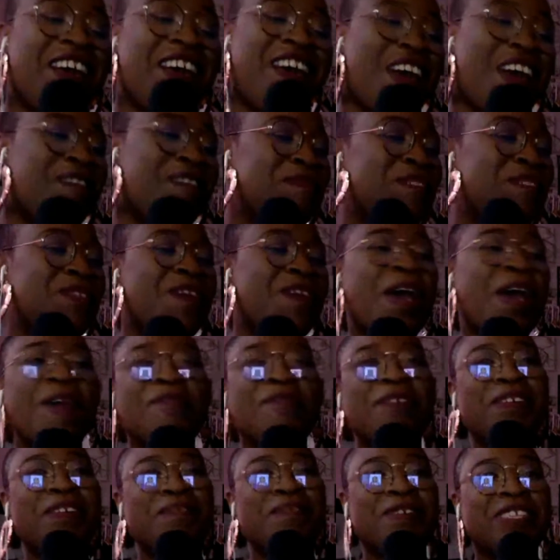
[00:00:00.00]
I'm so
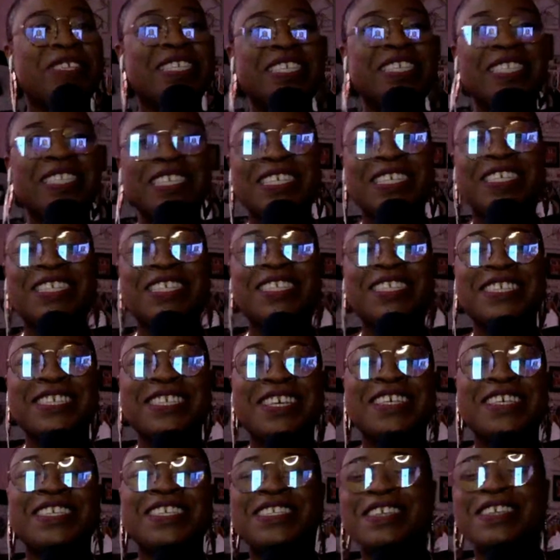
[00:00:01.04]
happy we did this
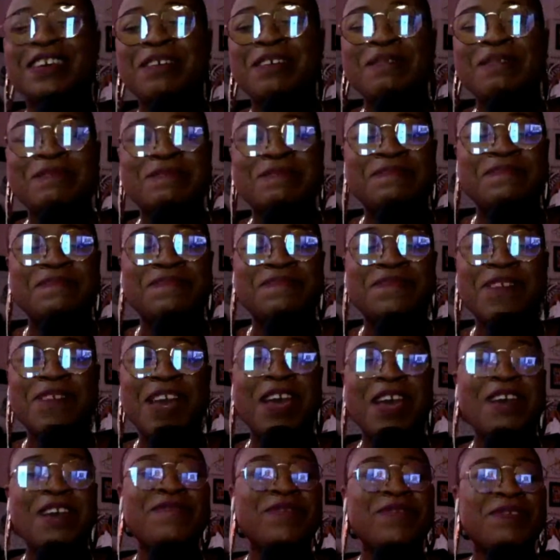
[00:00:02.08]
because I
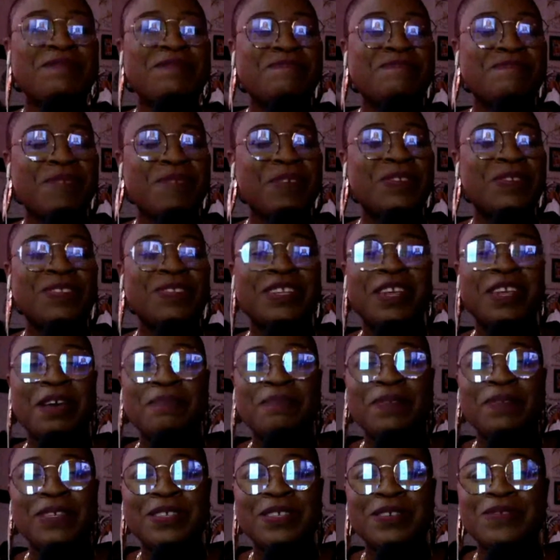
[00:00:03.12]
haven't posted an
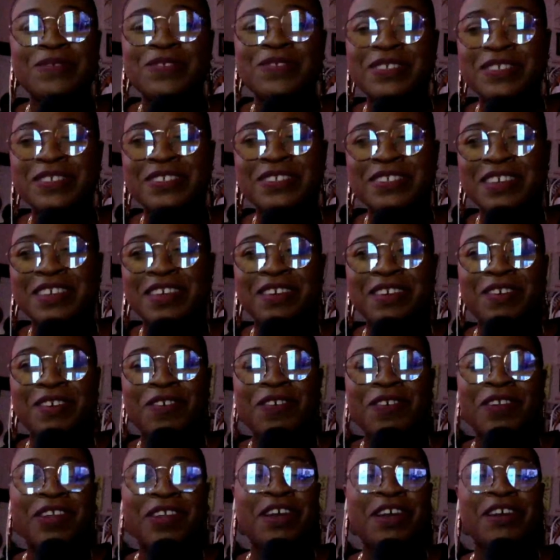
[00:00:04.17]
episode since like
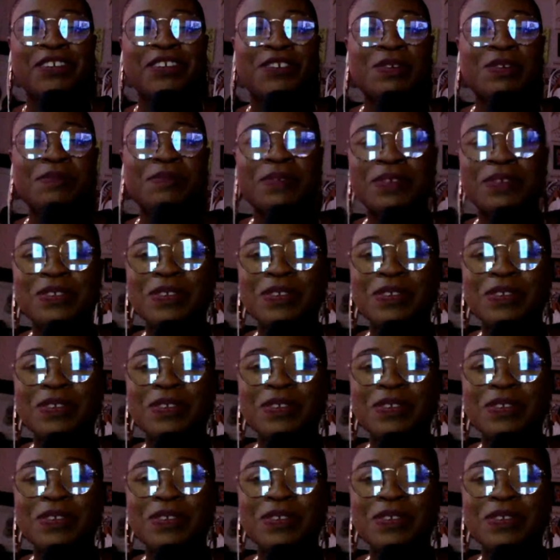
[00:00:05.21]
early October.